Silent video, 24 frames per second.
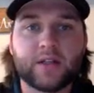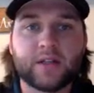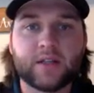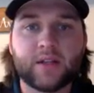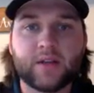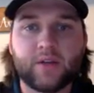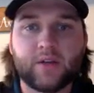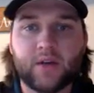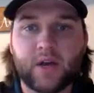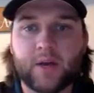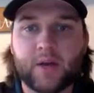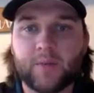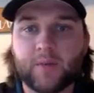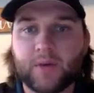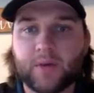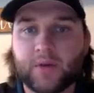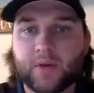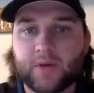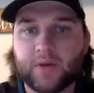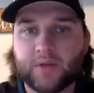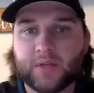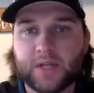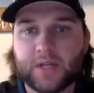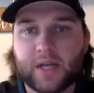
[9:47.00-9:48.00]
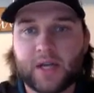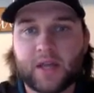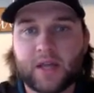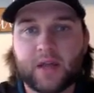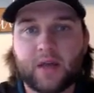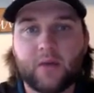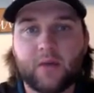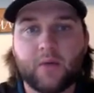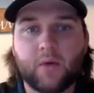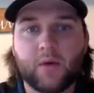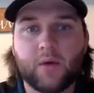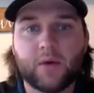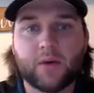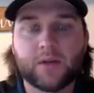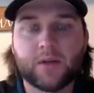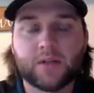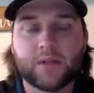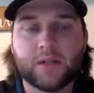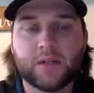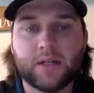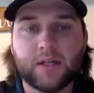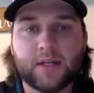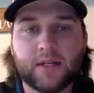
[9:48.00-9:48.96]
in the gradebook, you'll see how that works.